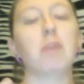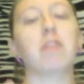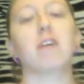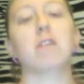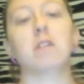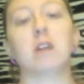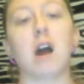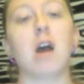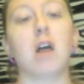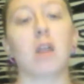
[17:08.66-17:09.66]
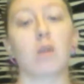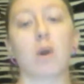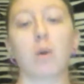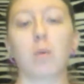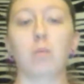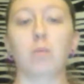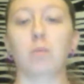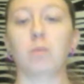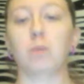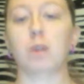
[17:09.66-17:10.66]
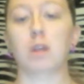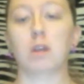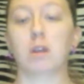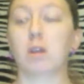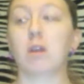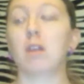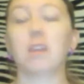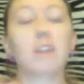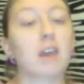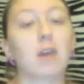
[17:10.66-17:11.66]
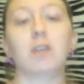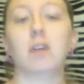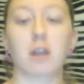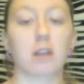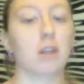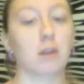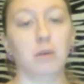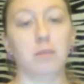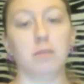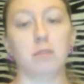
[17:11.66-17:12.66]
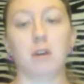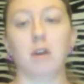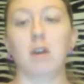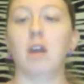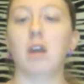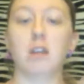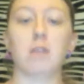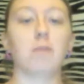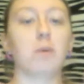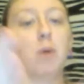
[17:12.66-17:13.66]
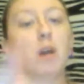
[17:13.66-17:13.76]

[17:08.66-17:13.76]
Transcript: But they're not alone. They are not alone. And if you